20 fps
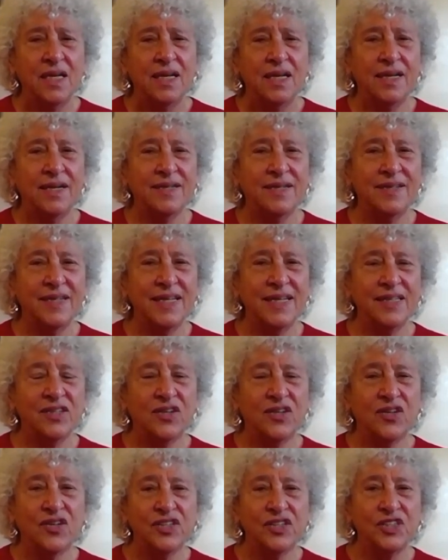
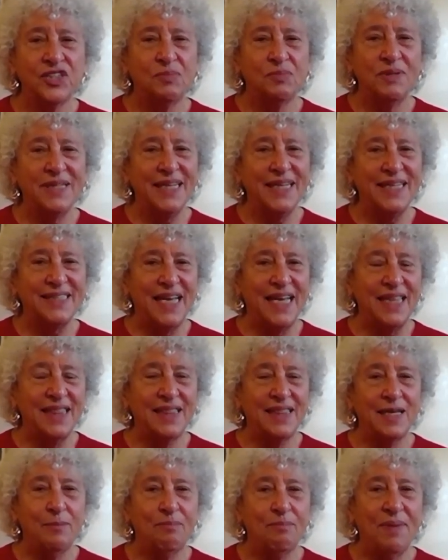encouragement as I
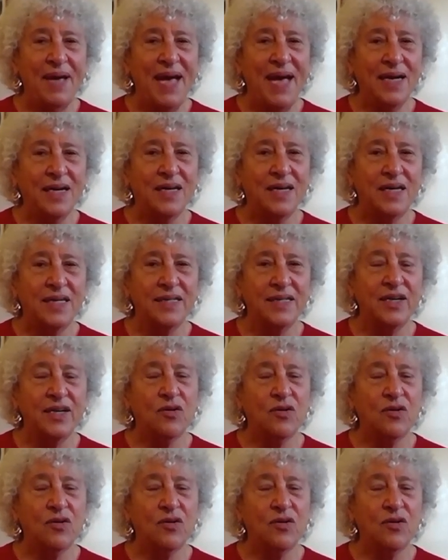think back on it.